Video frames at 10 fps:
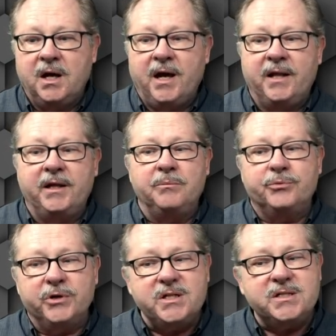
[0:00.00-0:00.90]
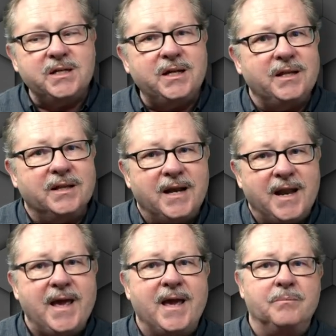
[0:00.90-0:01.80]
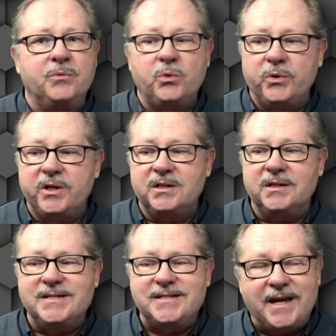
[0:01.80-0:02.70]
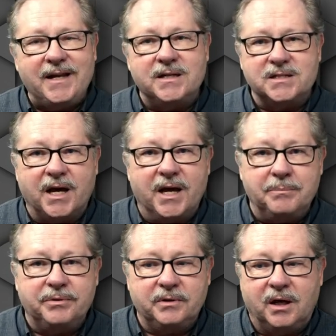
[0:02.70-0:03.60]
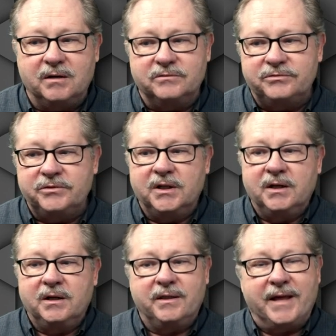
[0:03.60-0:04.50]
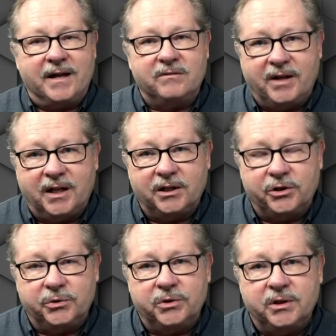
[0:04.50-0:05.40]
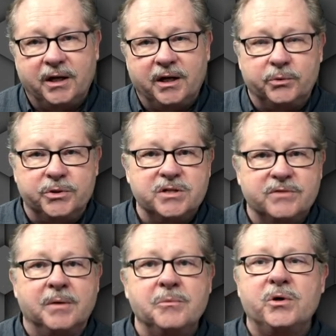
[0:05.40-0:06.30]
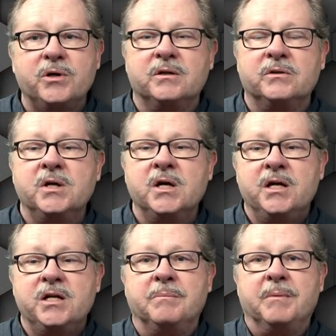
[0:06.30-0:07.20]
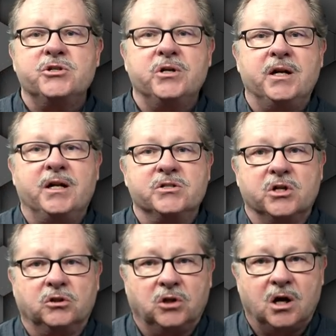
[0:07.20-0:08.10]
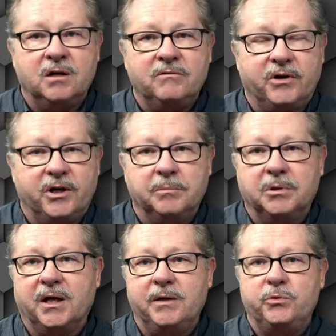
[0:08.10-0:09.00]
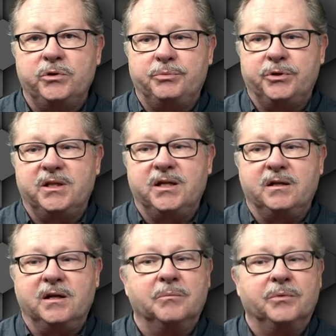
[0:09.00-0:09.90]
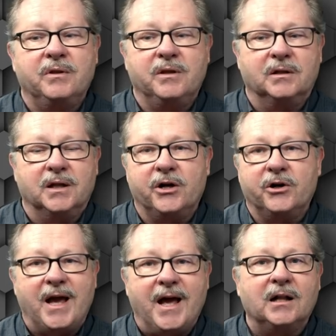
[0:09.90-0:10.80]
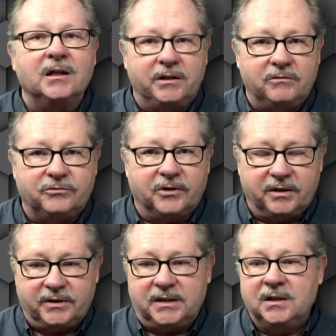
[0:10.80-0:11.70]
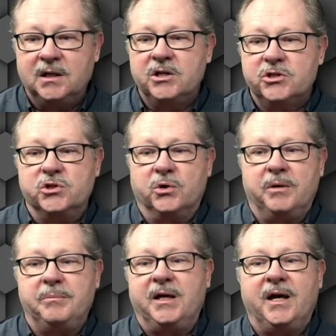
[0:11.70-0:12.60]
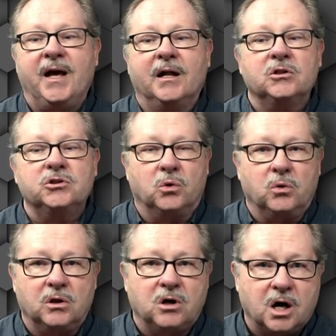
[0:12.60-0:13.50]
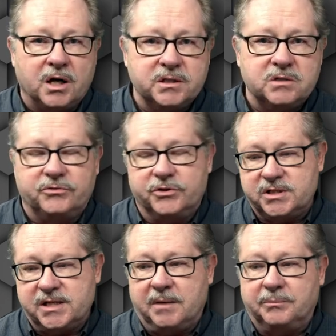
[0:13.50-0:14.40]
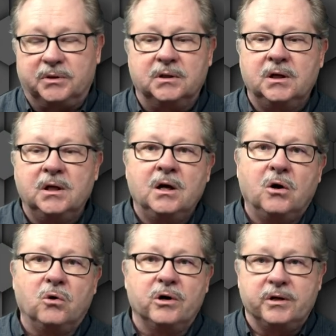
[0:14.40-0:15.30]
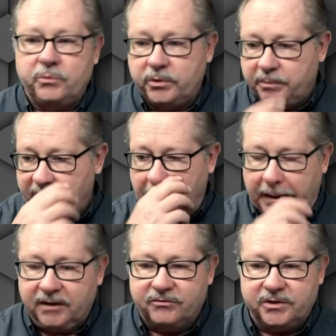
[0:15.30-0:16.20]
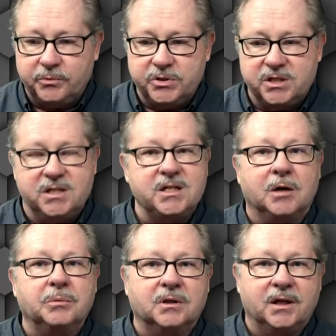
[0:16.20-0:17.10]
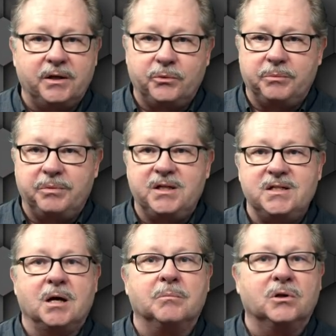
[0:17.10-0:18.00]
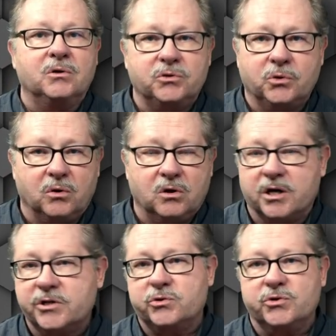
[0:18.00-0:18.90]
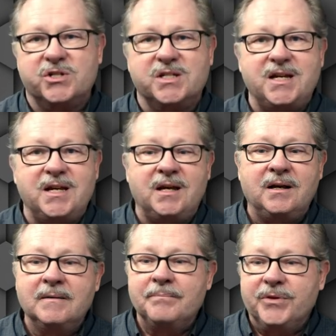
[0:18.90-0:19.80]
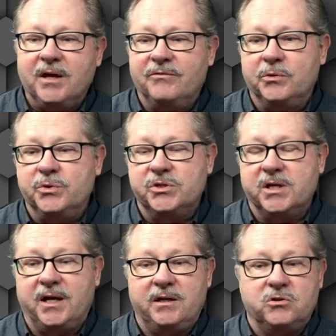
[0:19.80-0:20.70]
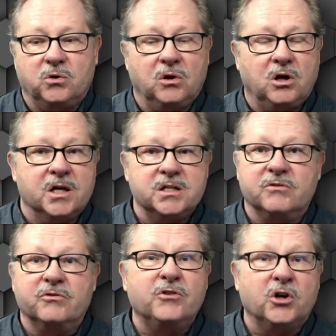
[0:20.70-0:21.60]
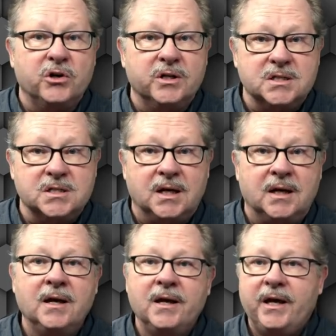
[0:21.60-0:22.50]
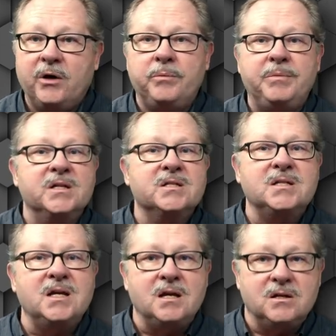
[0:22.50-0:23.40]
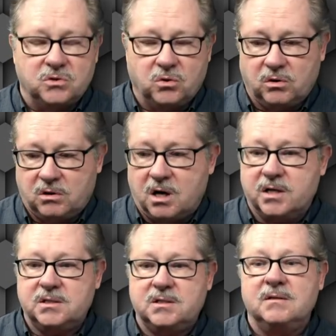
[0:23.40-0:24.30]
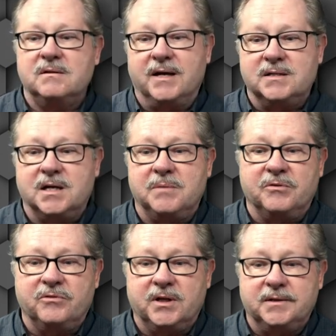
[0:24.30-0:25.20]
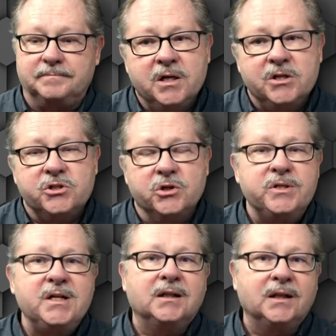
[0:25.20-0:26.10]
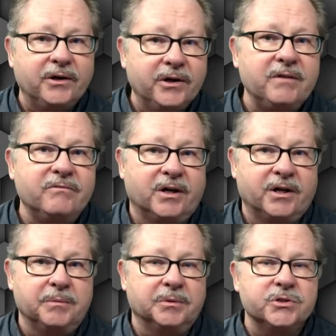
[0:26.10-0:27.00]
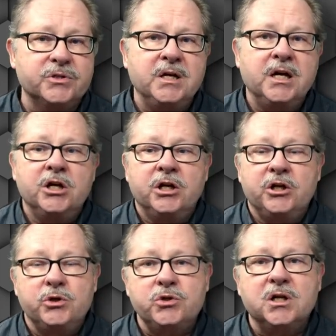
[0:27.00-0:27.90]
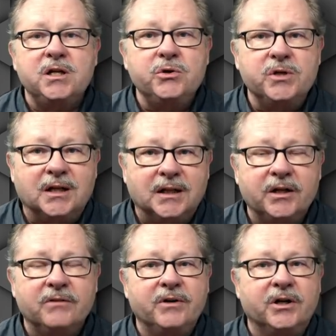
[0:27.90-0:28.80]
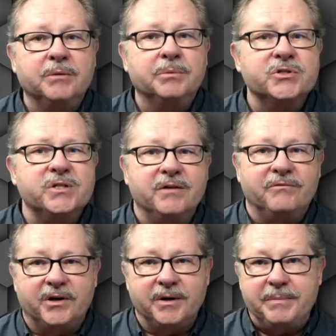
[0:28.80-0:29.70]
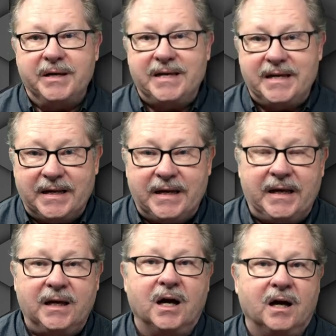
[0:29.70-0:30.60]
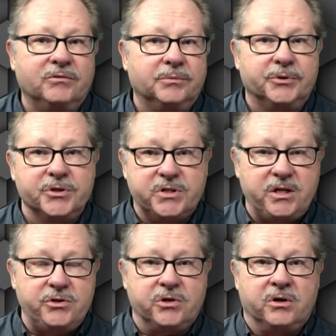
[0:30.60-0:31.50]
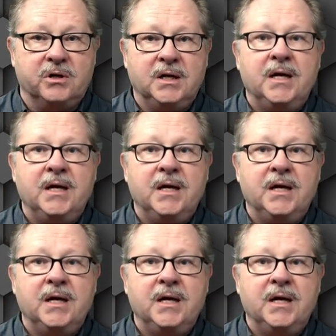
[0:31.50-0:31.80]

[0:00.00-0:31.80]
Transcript: And then preceding the name with the data type of that value. In other words, if I'm going to dimension it as a long variable, I would put the number, the letter L in front of it. So it'd be L total cost, for example. Or it would be, if it was a double, it would be double total cost. Or C, if it was a total cost of currency, it would be a C total cost, that type of thing. So declaring variables Usually you declare variables at the very beginning of a procedure.